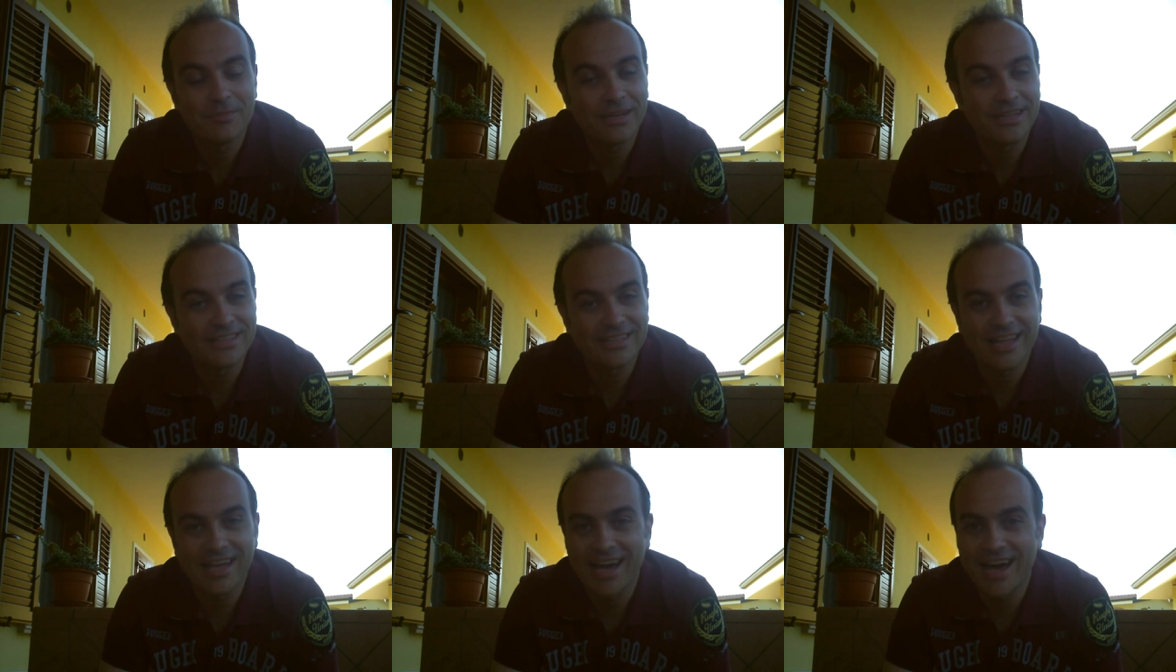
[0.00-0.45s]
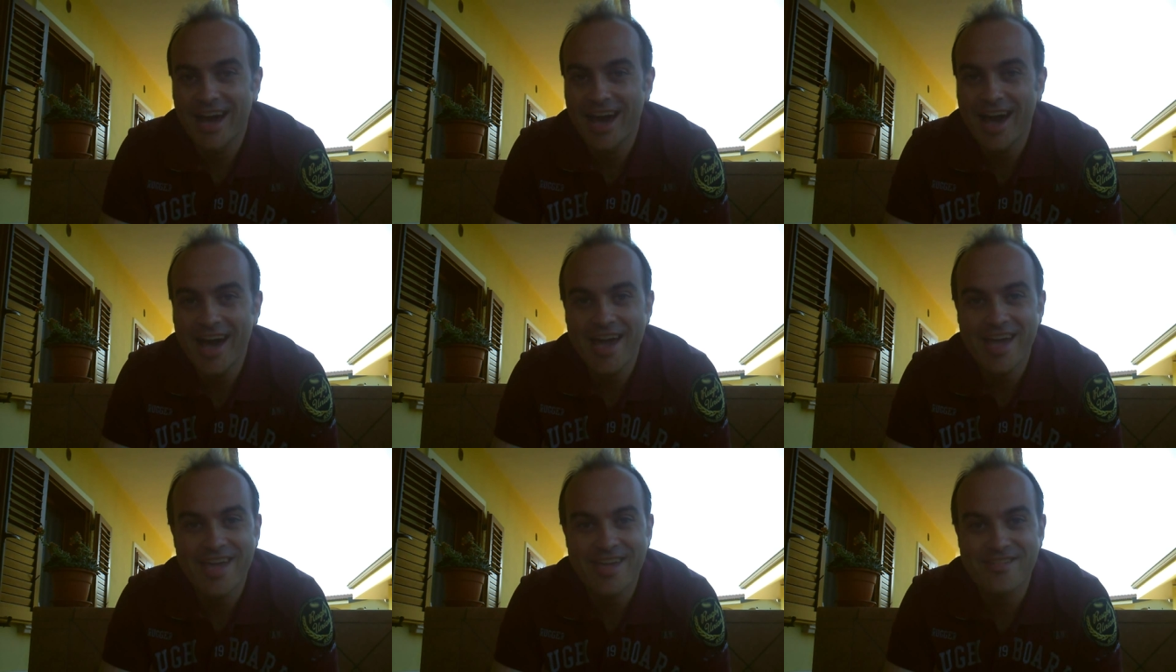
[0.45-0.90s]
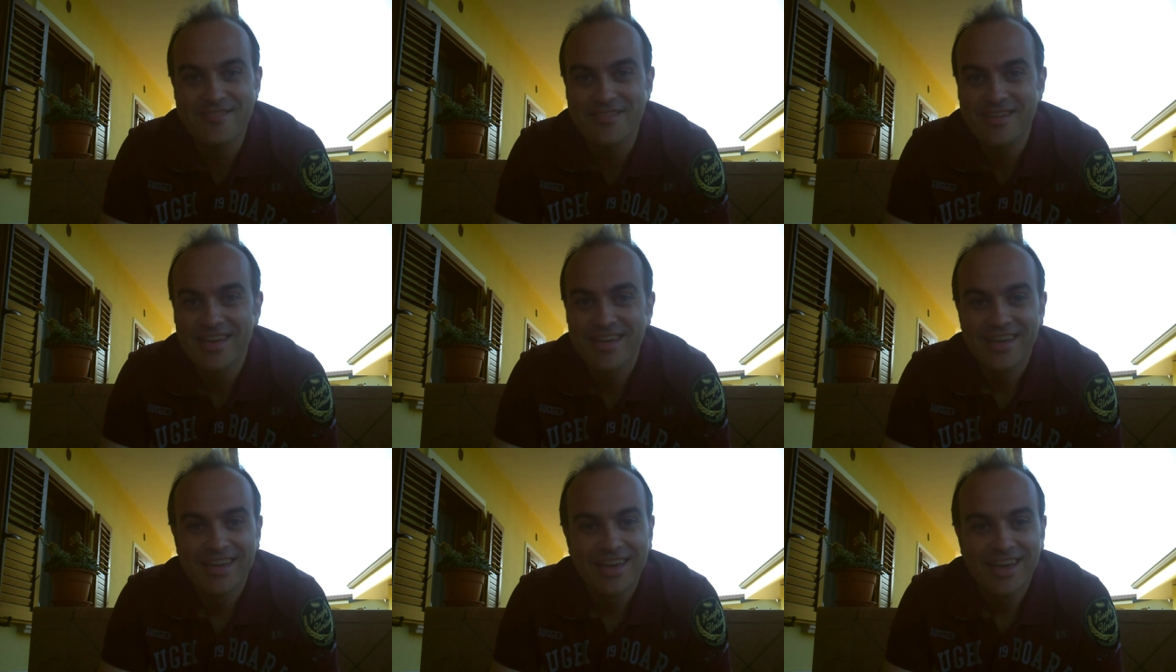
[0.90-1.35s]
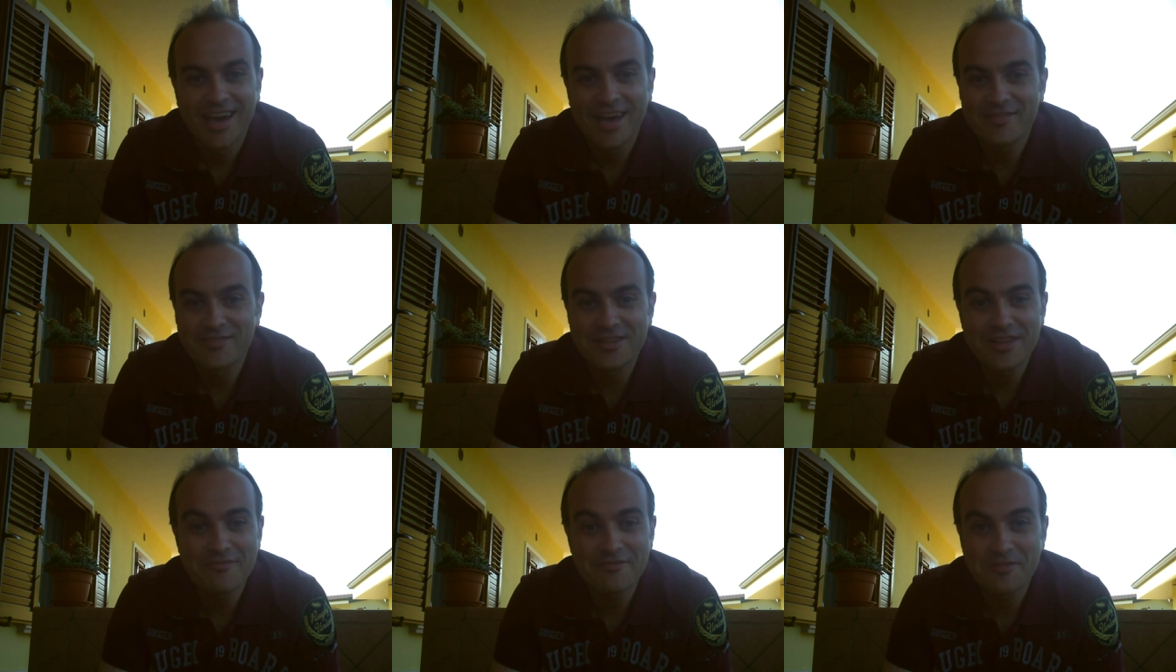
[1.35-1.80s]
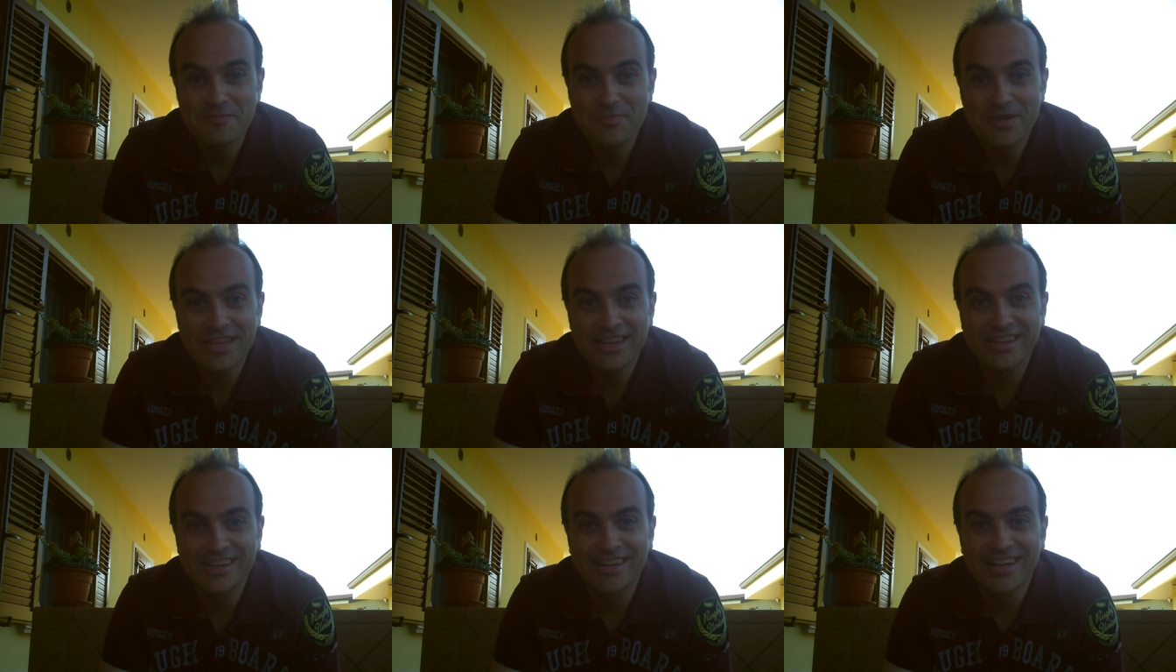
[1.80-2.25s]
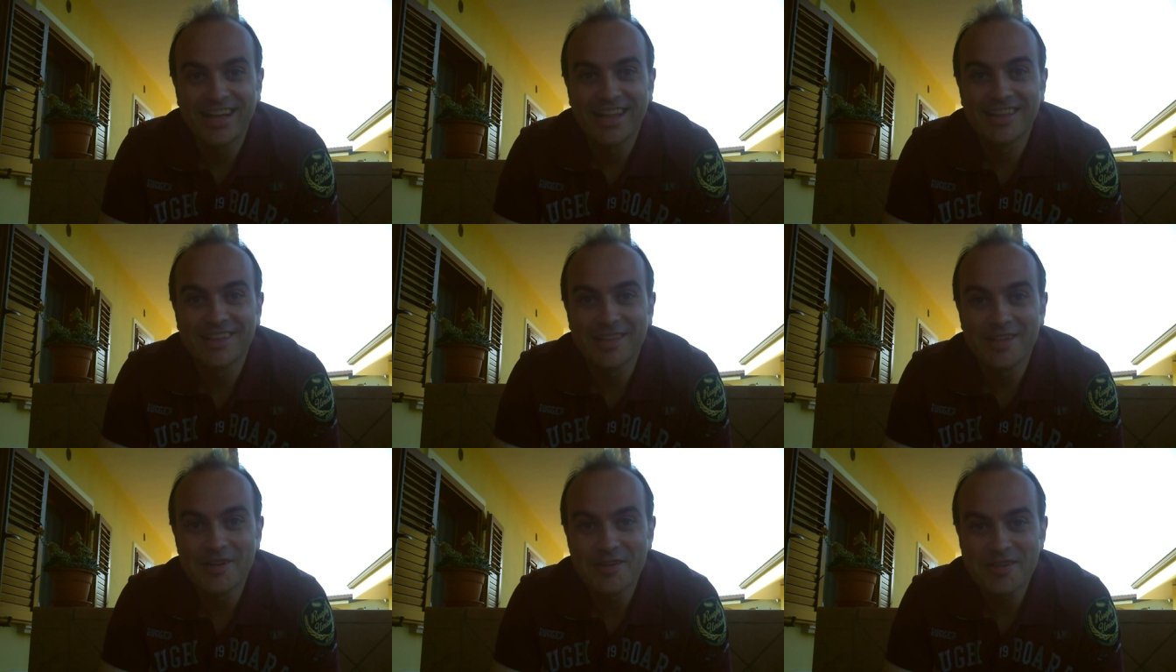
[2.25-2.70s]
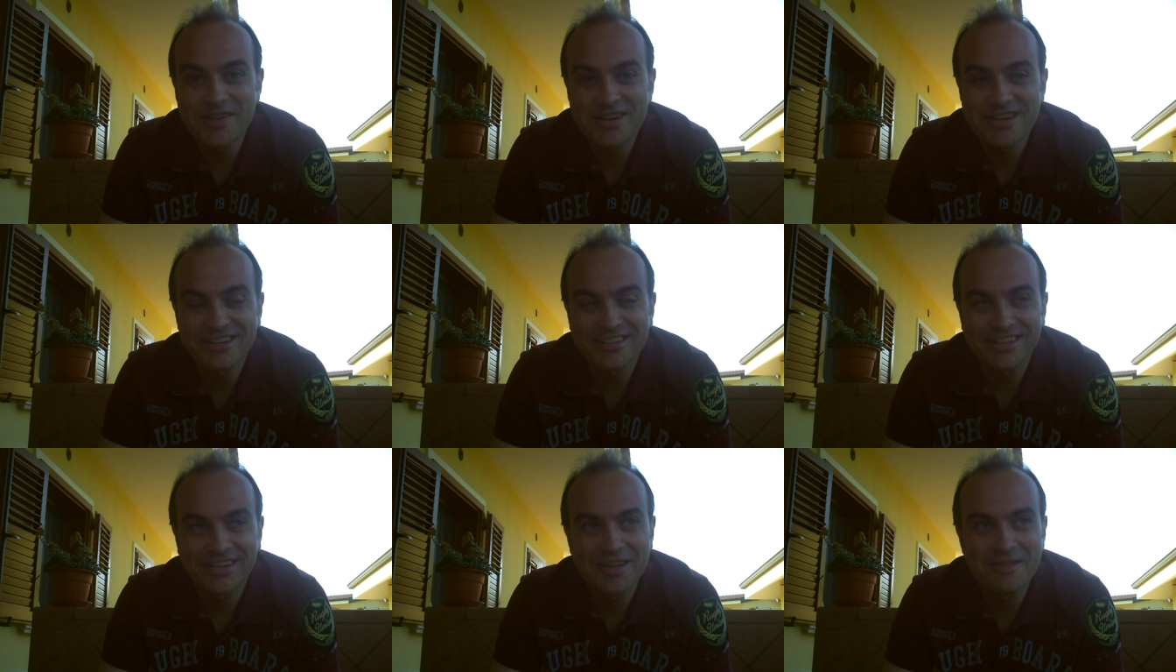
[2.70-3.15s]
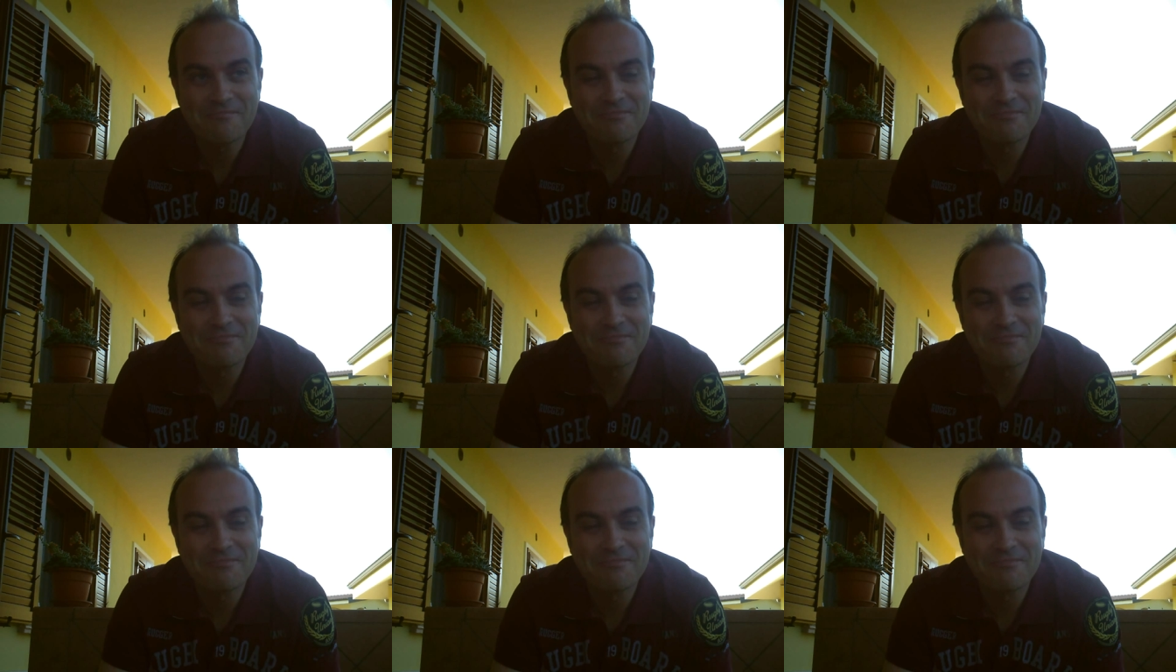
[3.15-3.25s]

but I've never been a lawyer